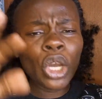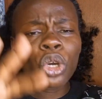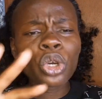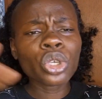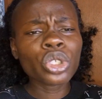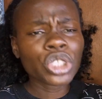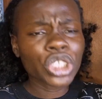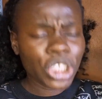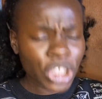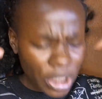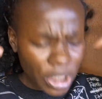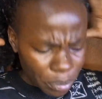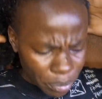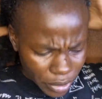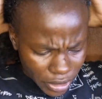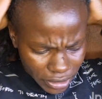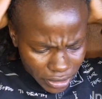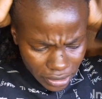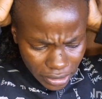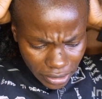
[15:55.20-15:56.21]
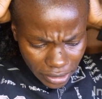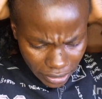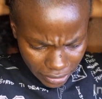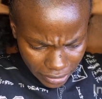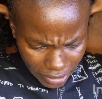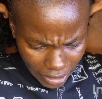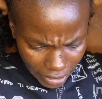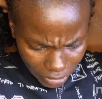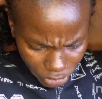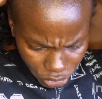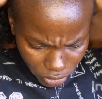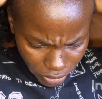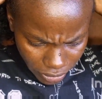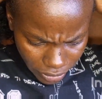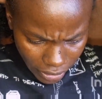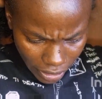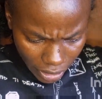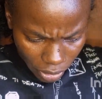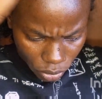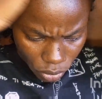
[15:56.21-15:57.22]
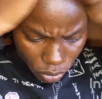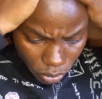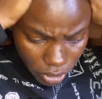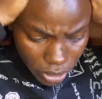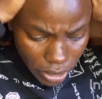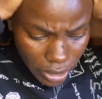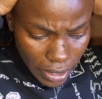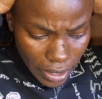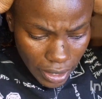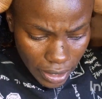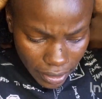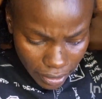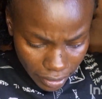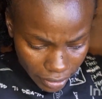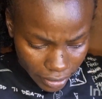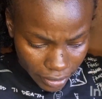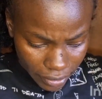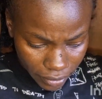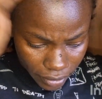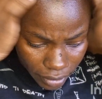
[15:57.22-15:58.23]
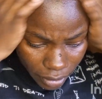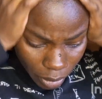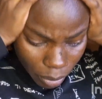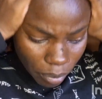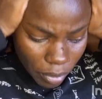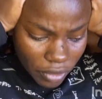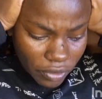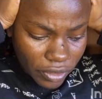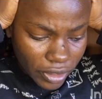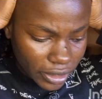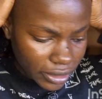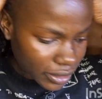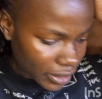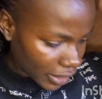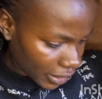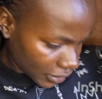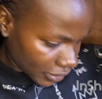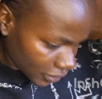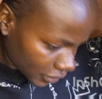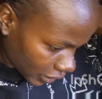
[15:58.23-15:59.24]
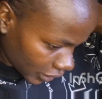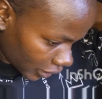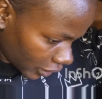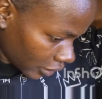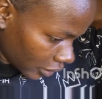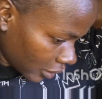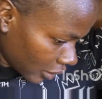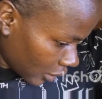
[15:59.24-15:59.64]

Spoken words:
crochet braids is actually a good, really perfect hairstyle.